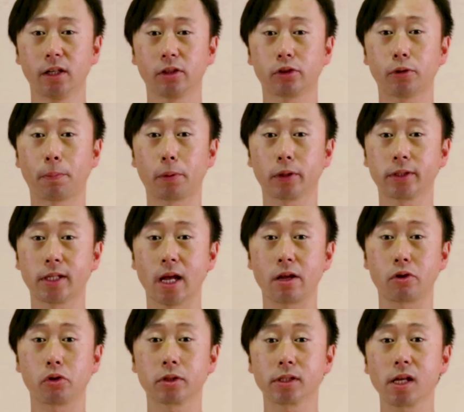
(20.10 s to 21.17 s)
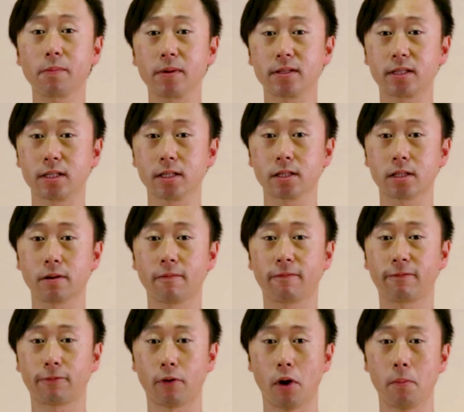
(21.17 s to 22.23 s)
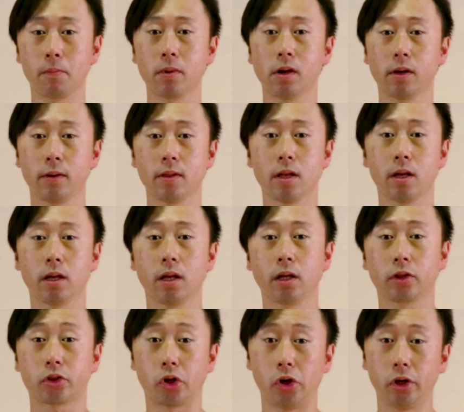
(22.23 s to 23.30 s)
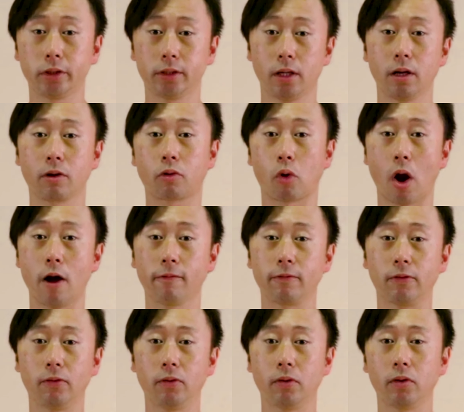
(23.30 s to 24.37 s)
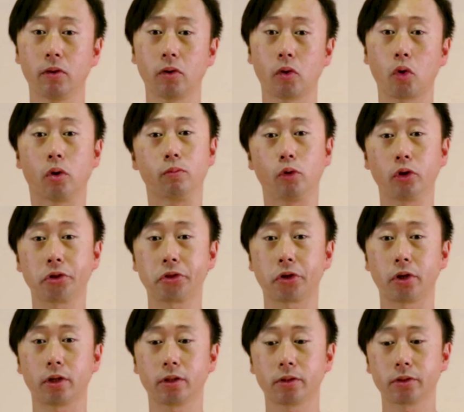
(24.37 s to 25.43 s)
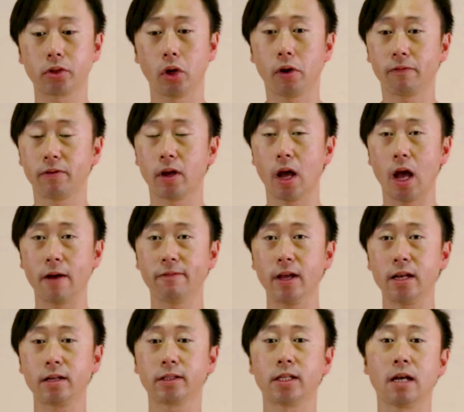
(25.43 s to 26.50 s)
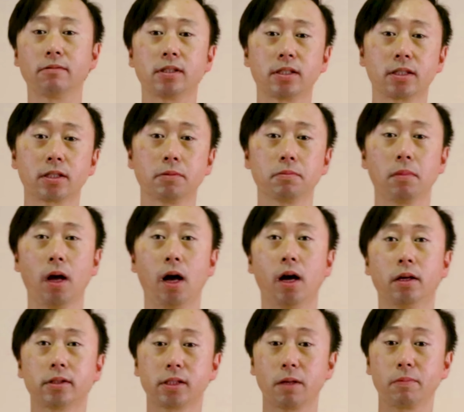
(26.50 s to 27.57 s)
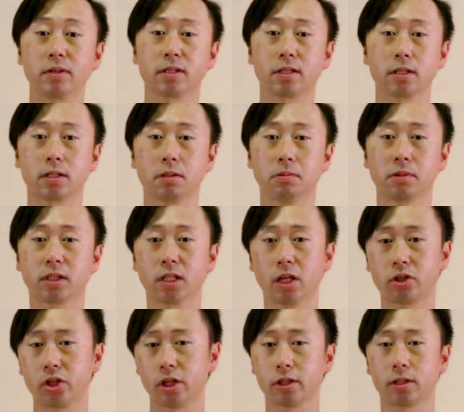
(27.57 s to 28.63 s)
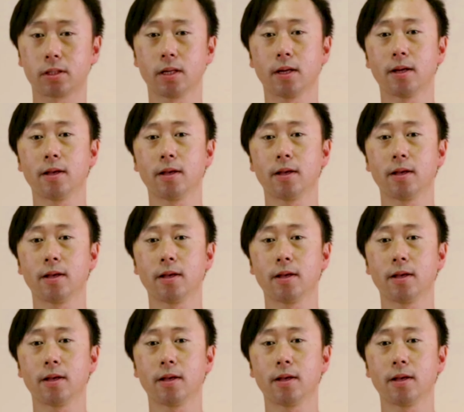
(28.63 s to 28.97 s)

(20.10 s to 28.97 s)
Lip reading: to protect your sleeping system from dirt, gravel, or moisture. So if you have any tent system, sleeping systems such as